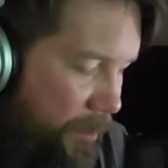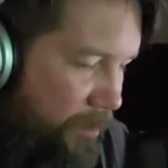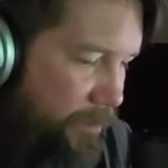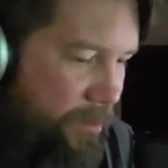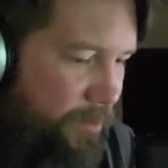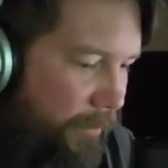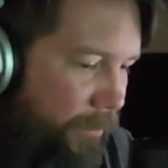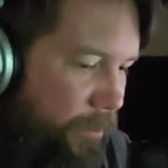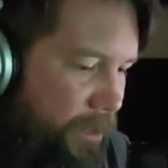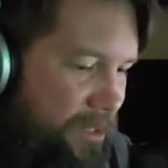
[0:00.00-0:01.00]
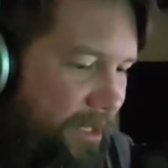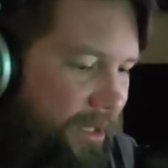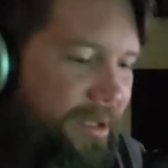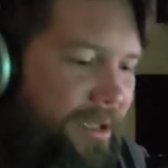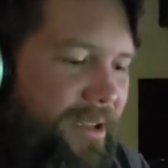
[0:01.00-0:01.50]
hunters, whatever you want to
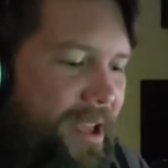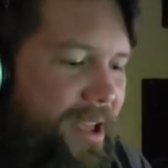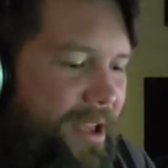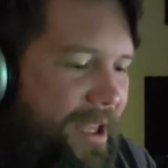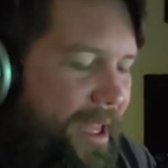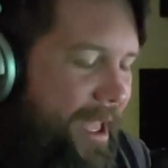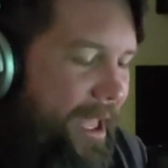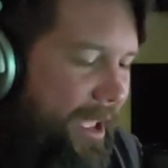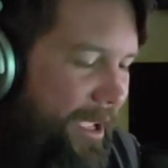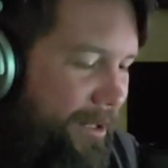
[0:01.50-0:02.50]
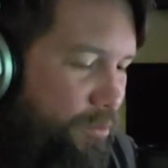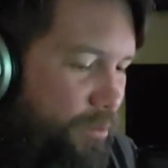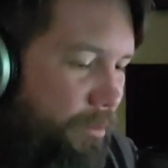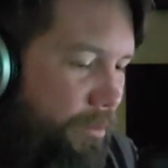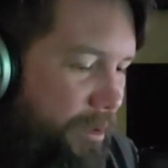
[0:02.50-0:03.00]
say. And
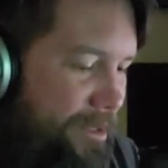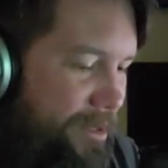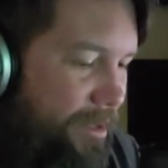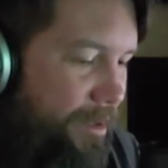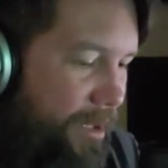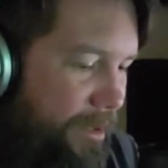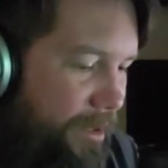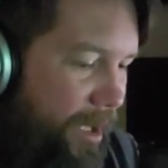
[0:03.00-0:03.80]
we were in this little log